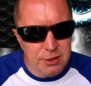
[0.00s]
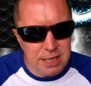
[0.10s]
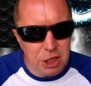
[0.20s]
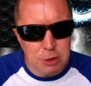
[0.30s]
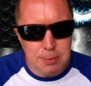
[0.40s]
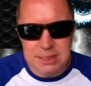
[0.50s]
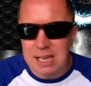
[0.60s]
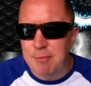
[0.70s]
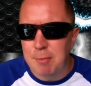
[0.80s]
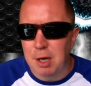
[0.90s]
use
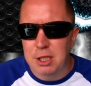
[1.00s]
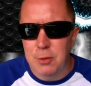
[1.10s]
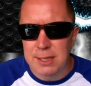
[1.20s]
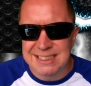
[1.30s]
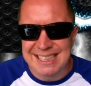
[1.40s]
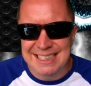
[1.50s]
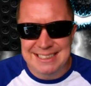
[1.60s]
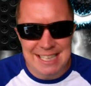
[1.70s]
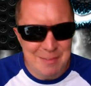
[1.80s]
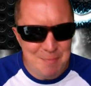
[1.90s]
100% of my
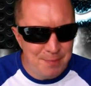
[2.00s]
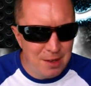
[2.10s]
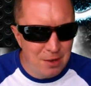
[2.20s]
USDT,